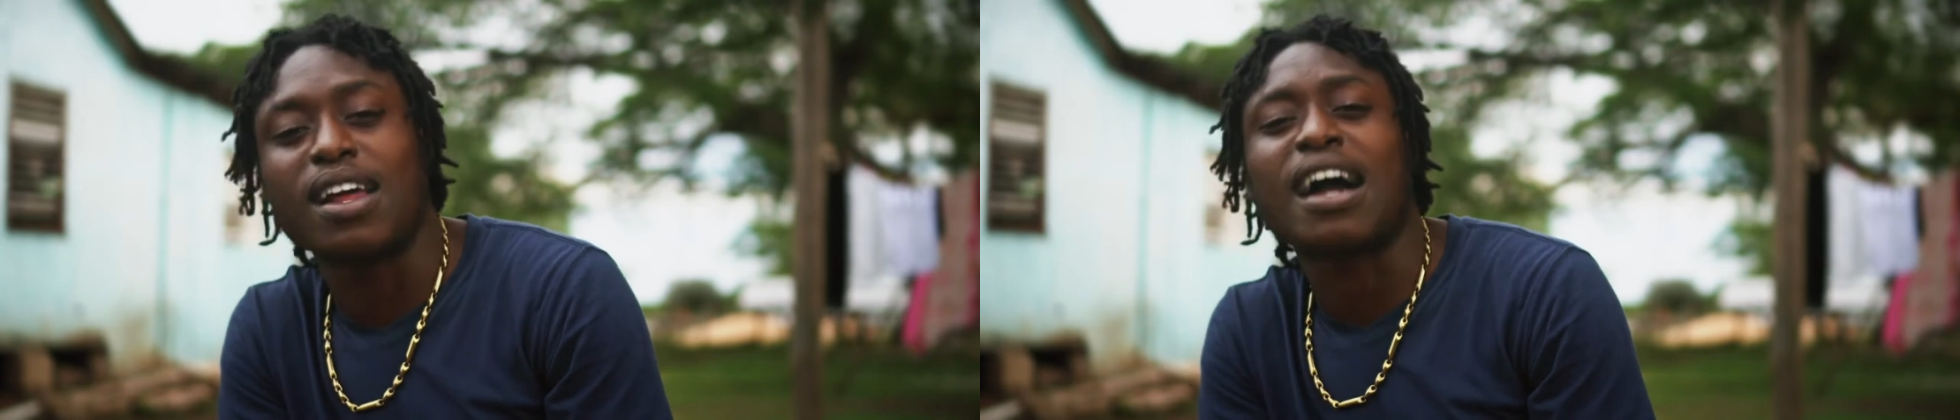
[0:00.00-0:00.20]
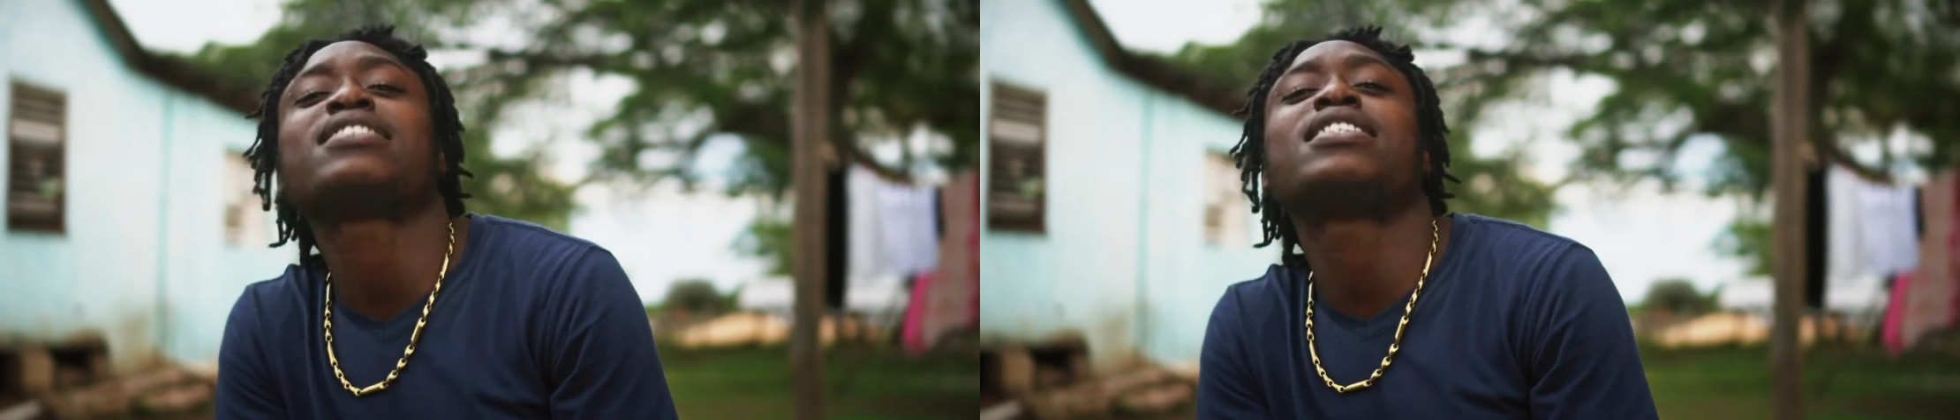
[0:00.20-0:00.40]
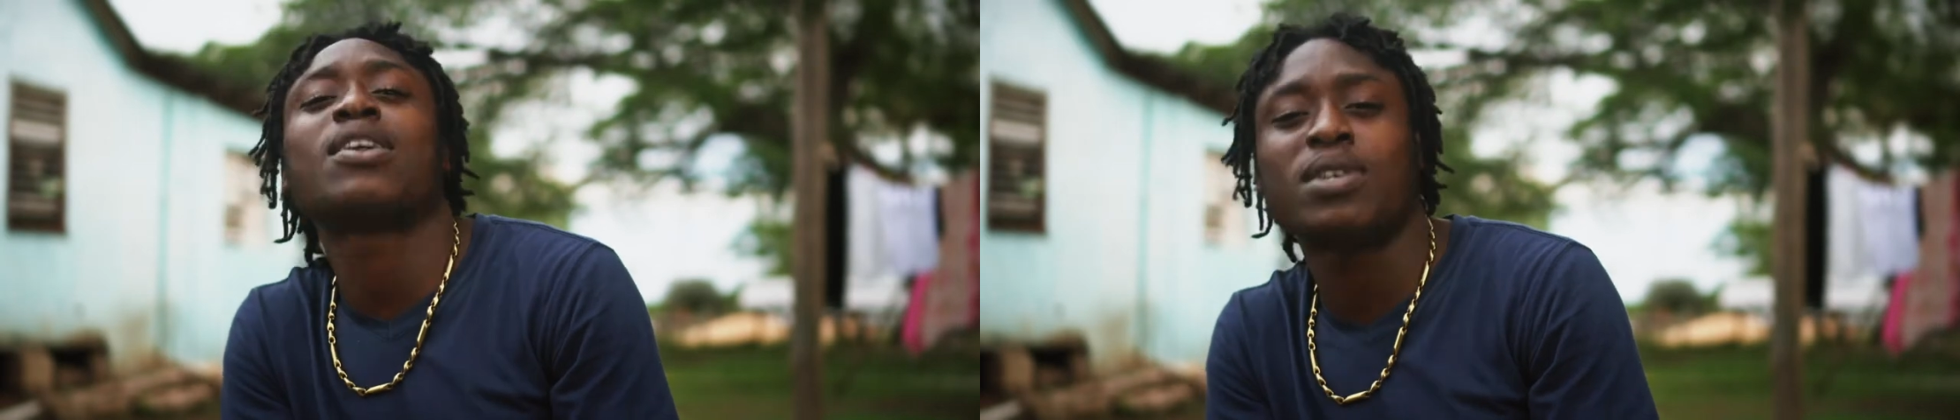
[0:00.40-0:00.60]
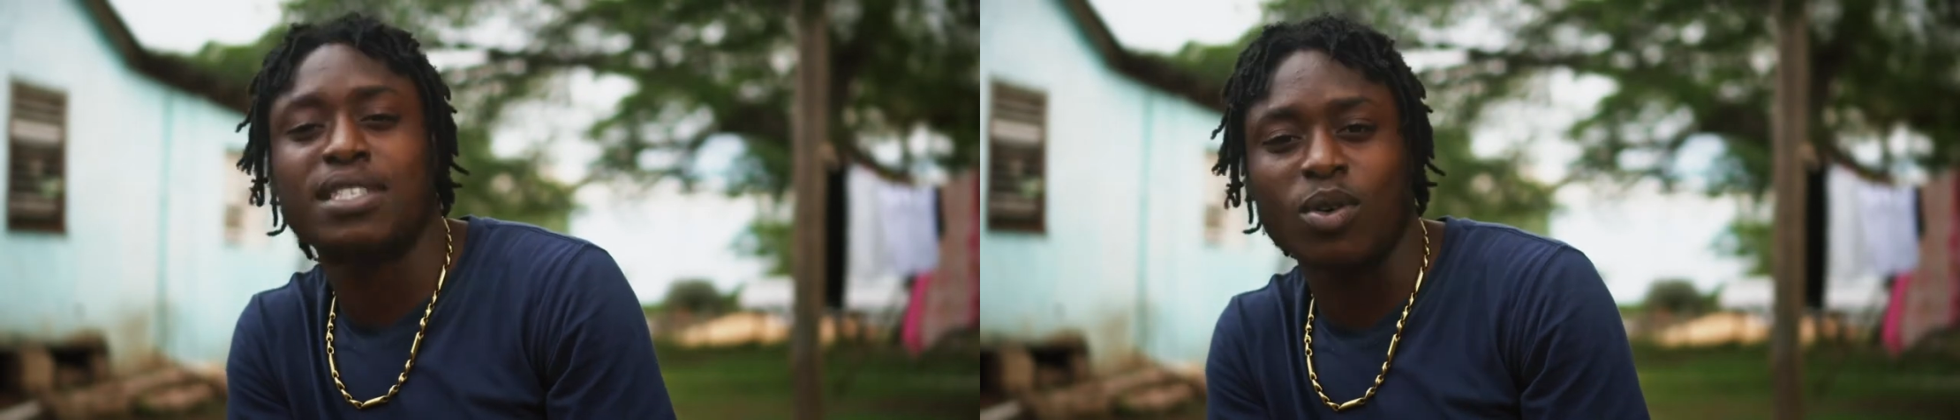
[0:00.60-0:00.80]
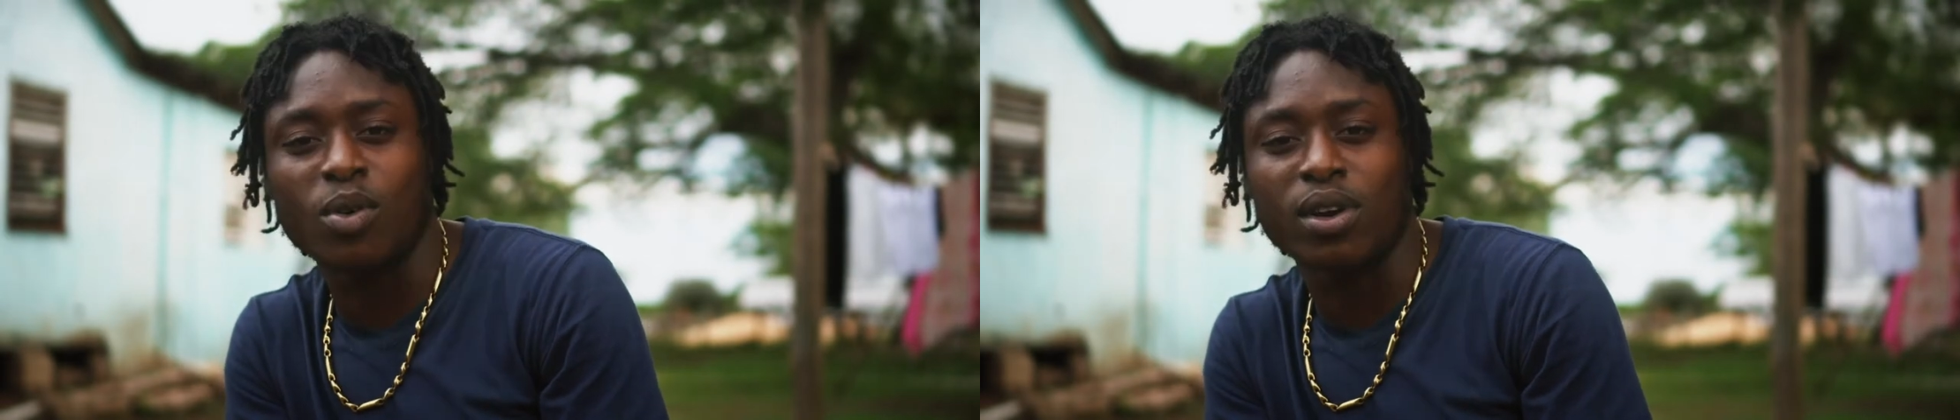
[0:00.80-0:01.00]
I sing, we
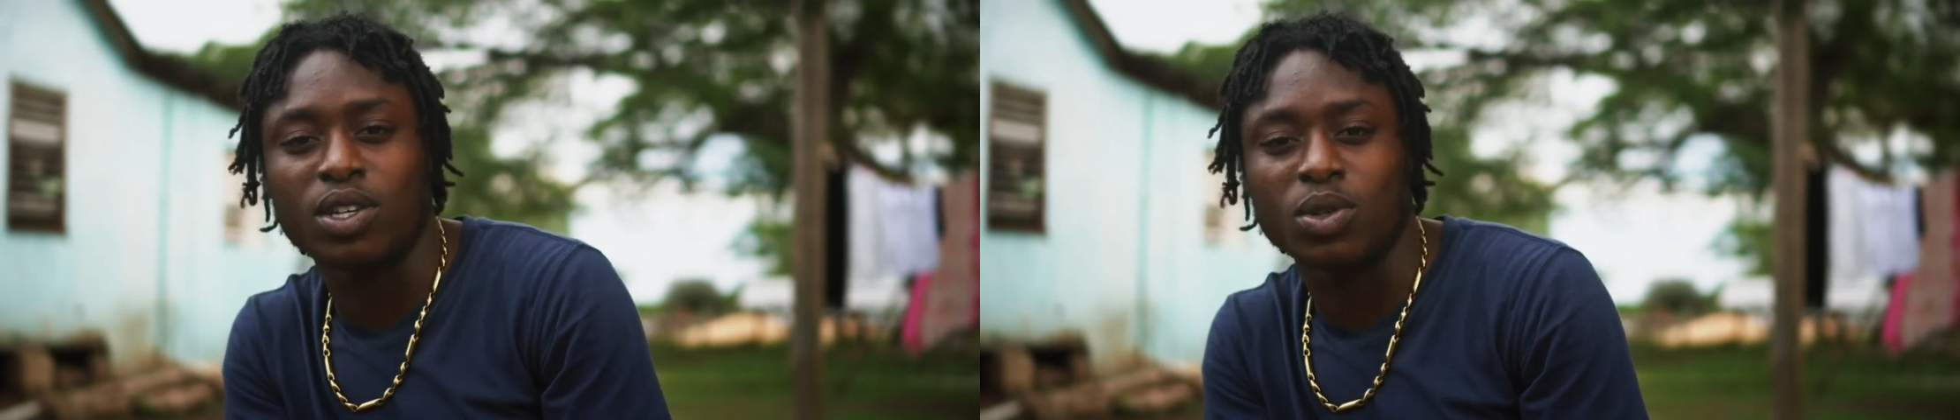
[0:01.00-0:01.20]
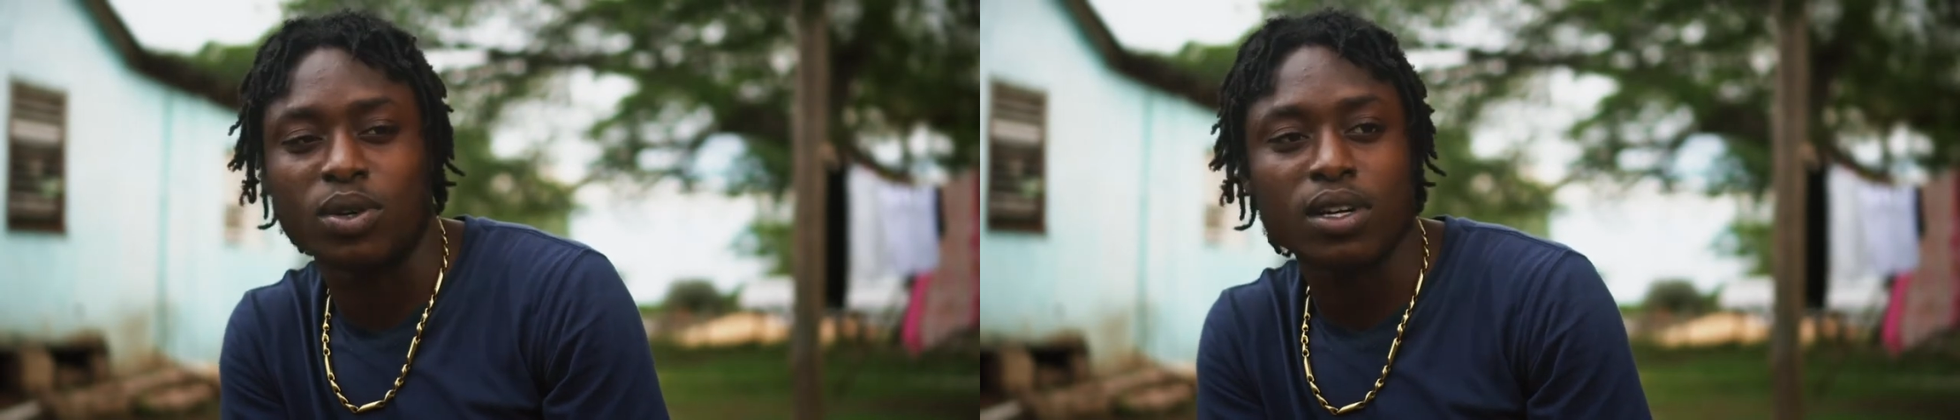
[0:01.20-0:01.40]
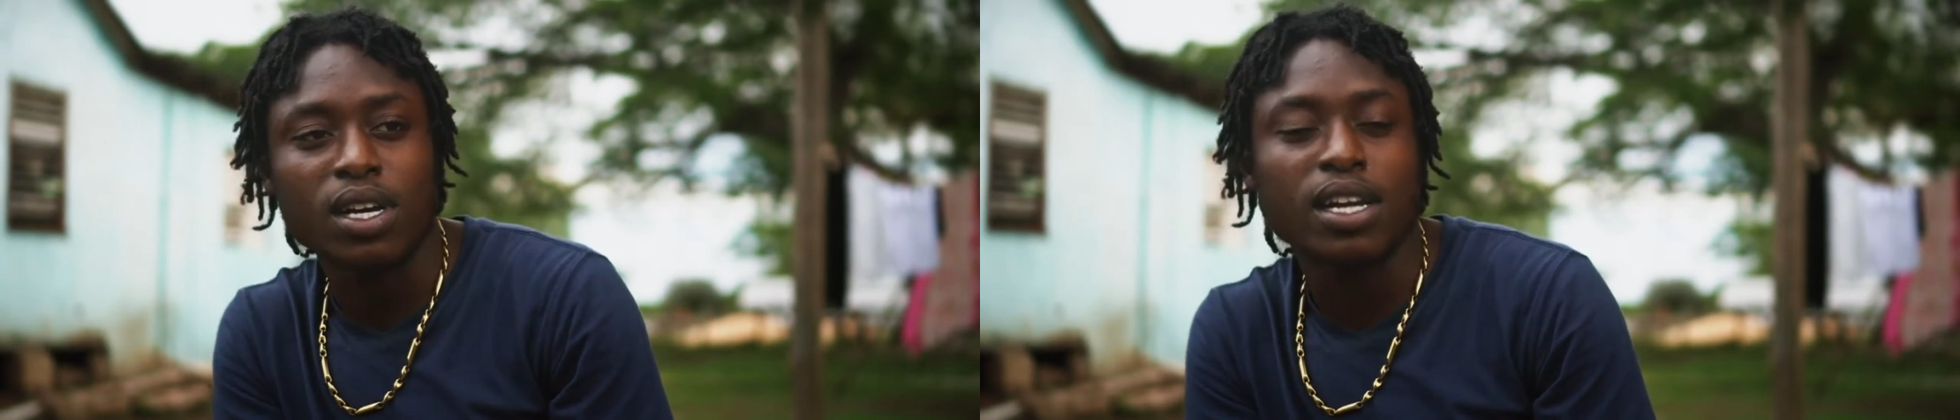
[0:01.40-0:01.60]
sing, we are true.